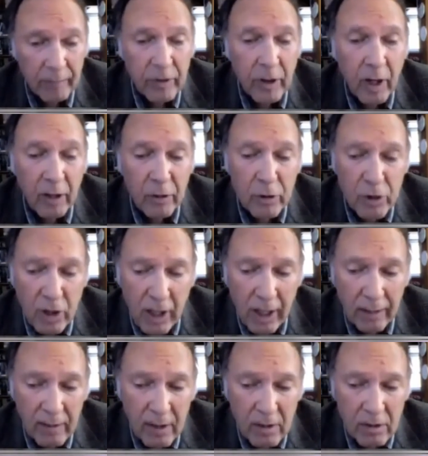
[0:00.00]
They have to
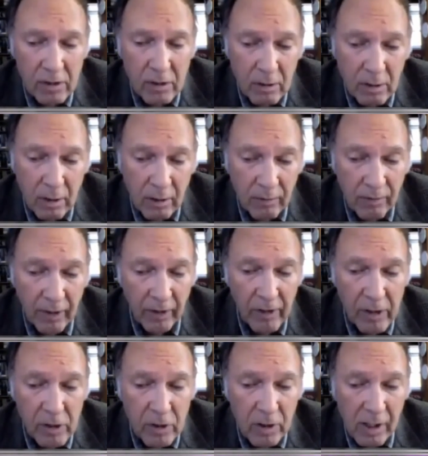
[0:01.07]
understand these
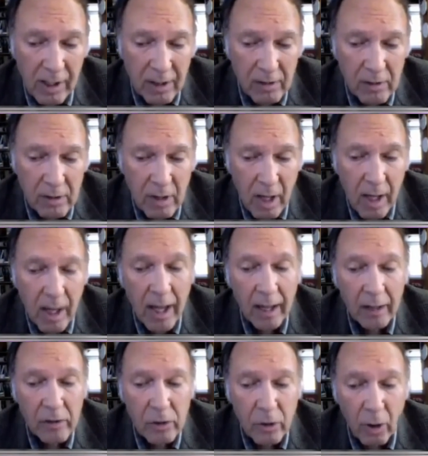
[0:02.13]
various things
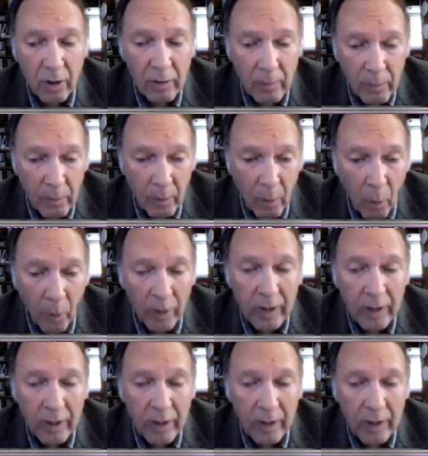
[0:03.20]
and start